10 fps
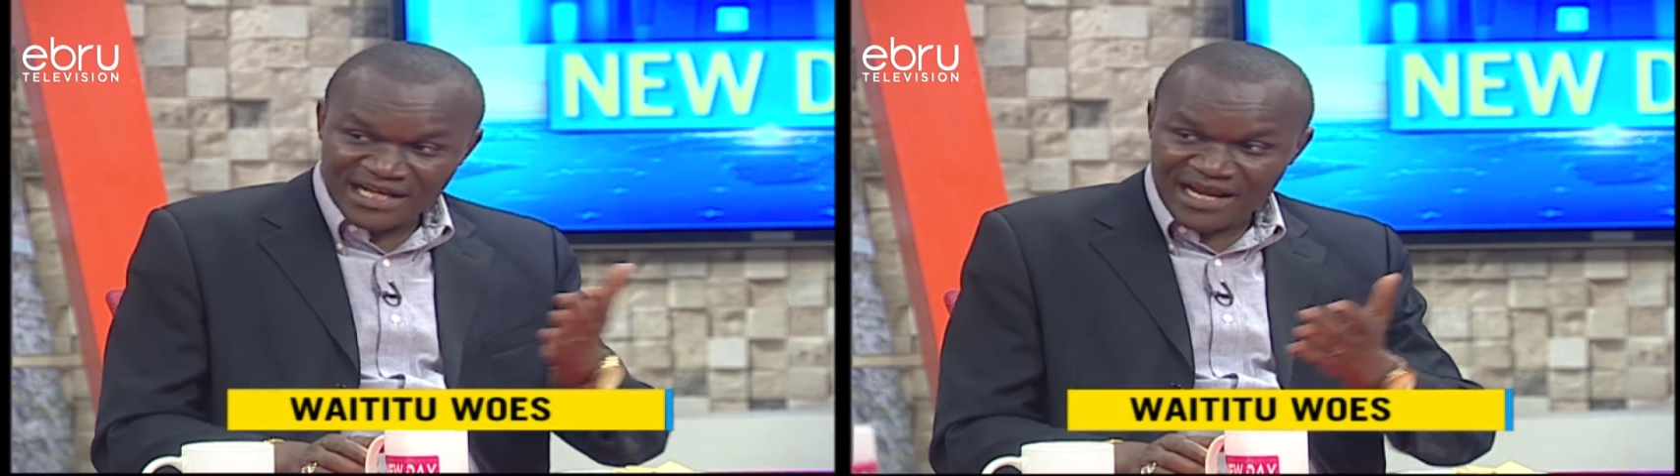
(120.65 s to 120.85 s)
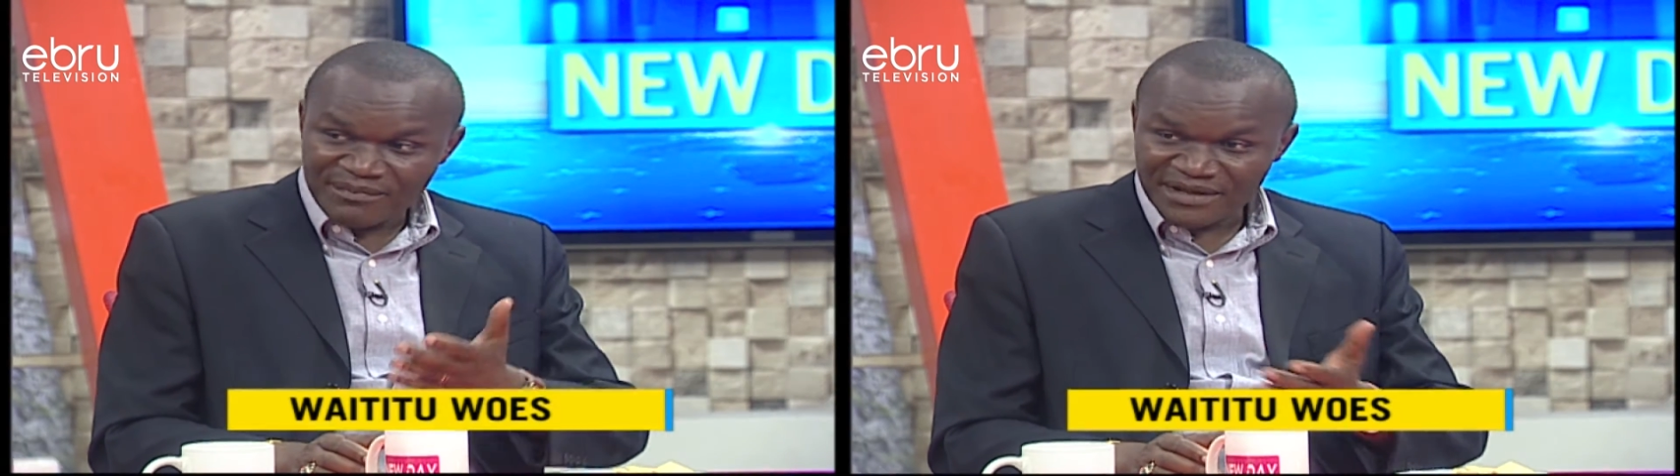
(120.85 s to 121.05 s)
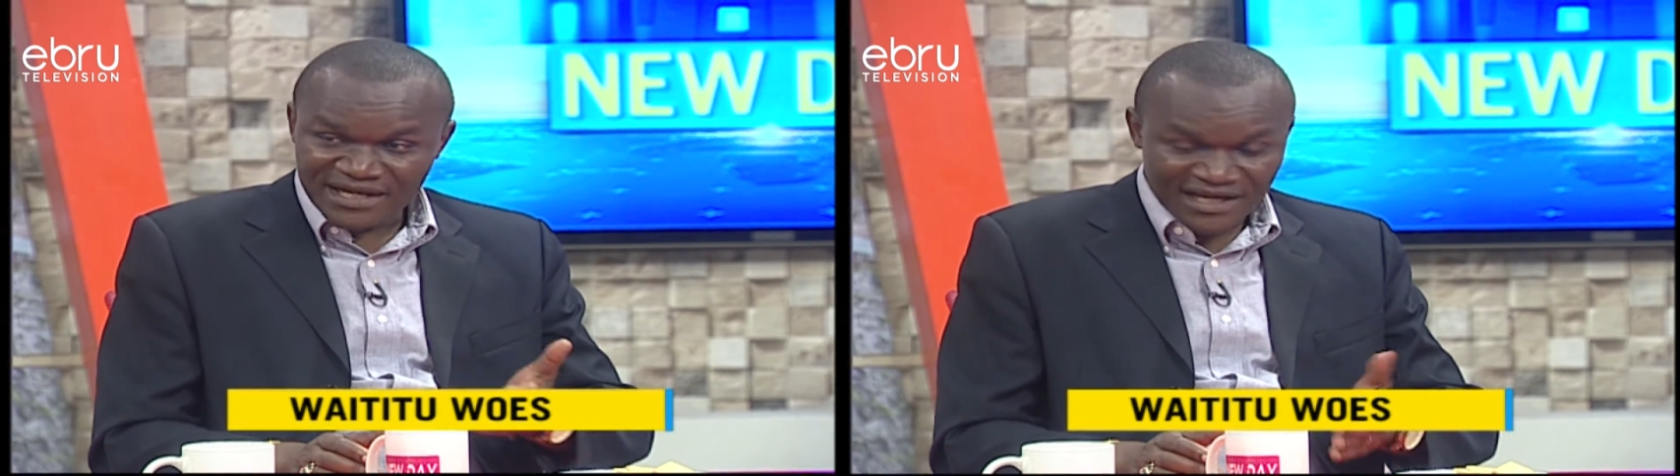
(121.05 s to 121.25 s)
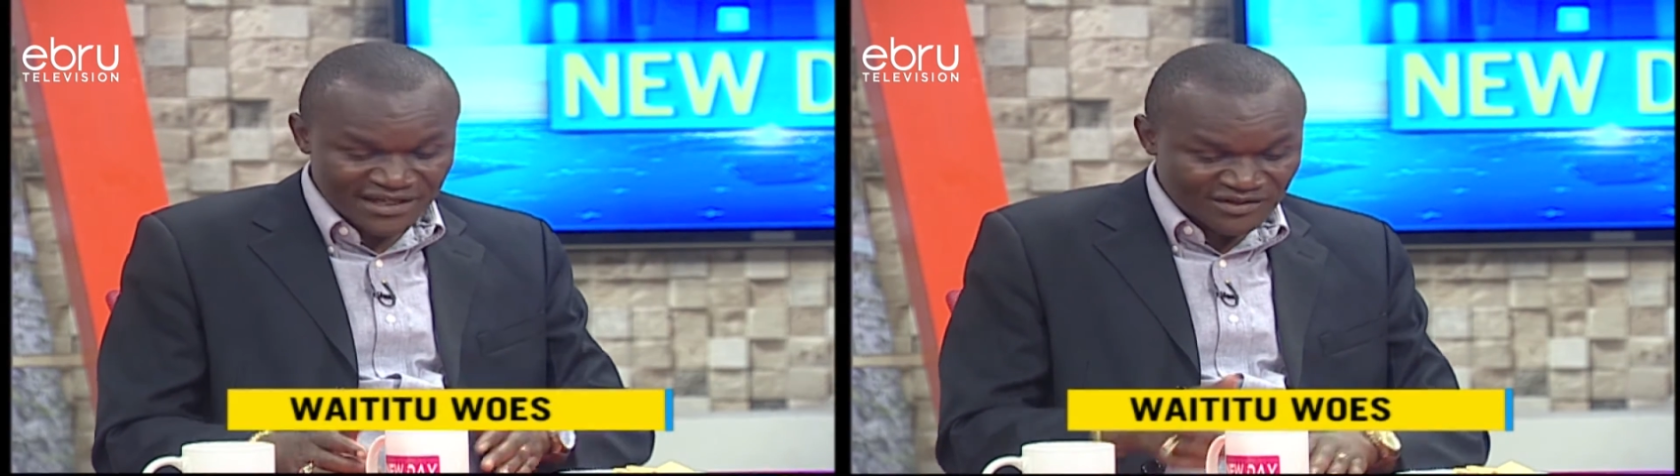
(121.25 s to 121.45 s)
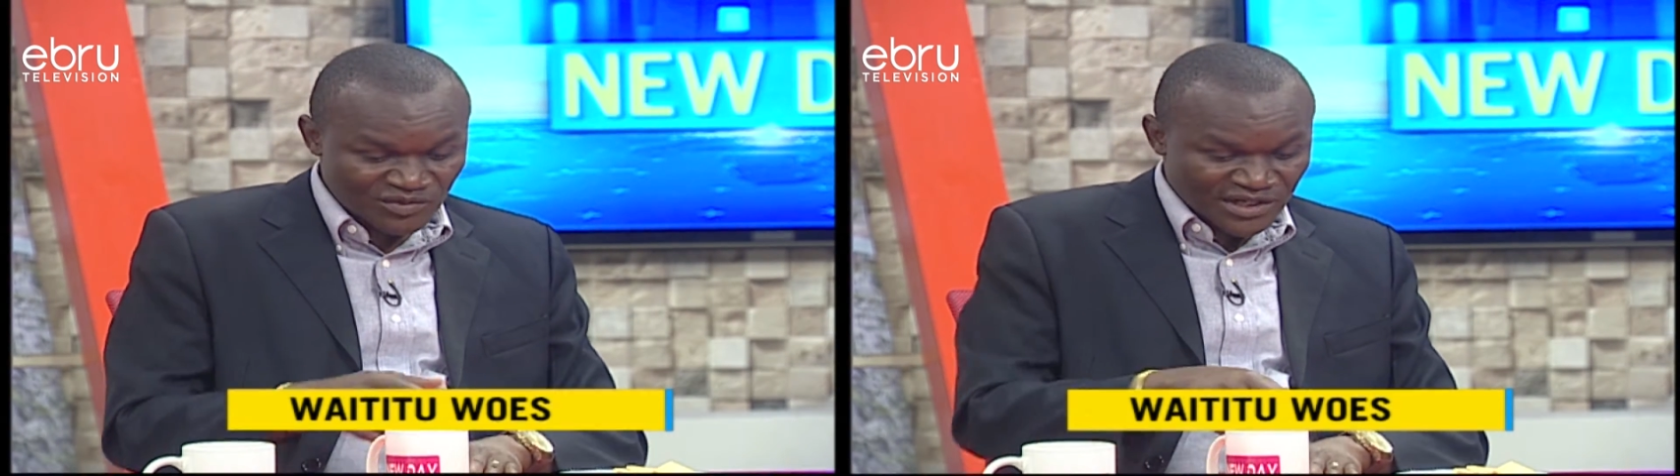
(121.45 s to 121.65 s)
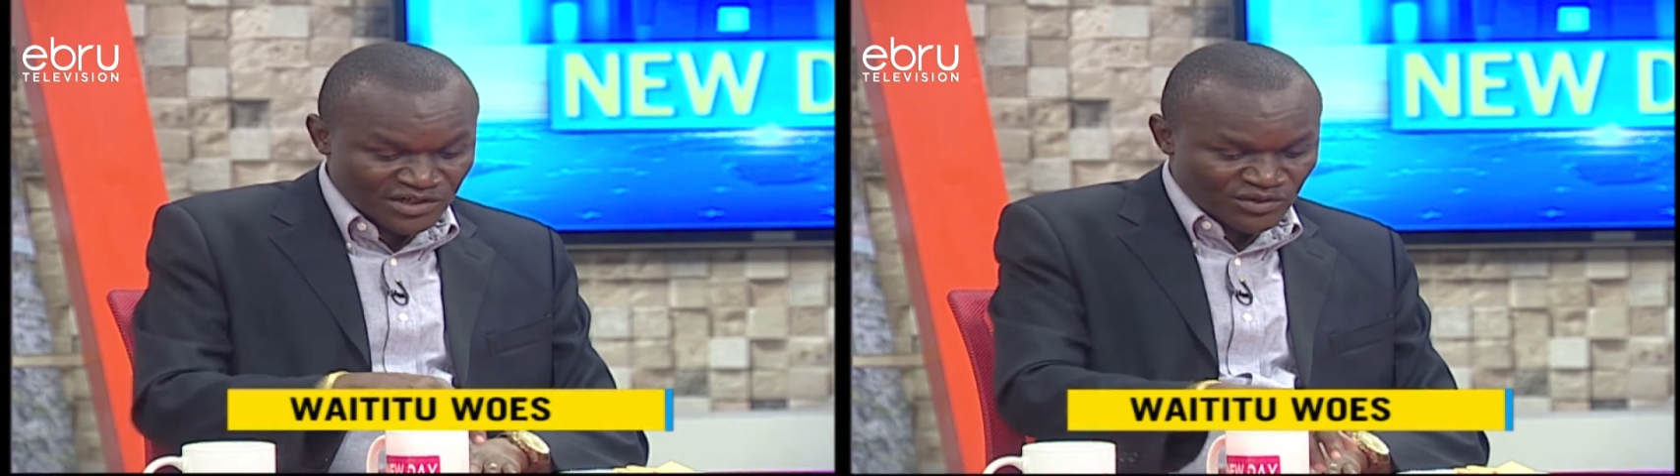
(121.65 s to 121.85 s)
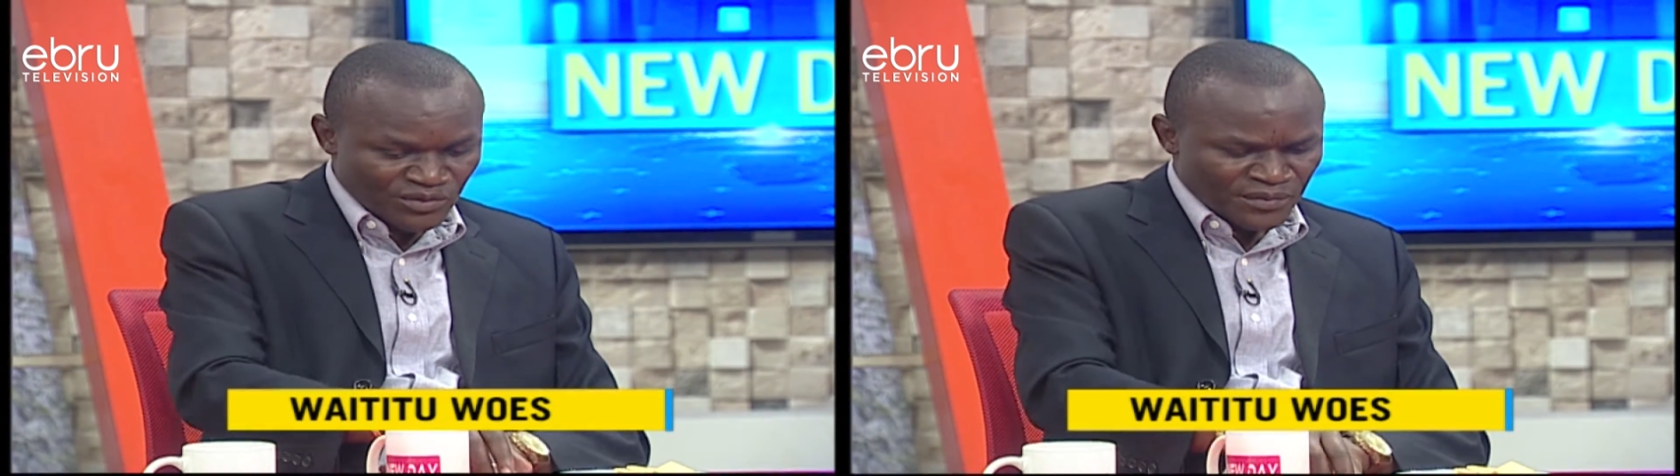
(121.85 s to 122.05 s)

that happened against Waititu.